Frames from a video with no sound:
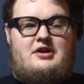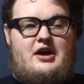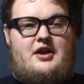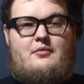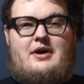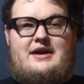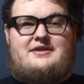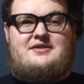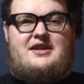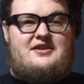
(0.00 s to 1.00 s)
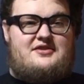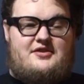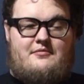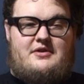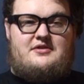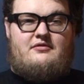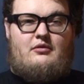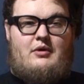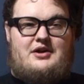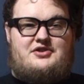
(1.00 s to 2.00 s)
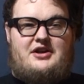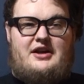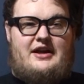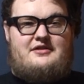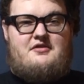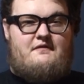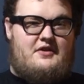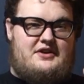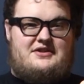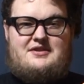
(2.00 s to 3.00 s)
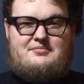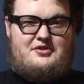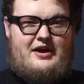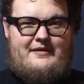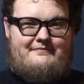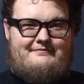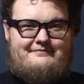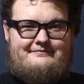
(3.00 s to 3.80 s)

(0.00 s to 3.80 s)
Otherwise, thanks so much for watching, and don't forget to subscribe.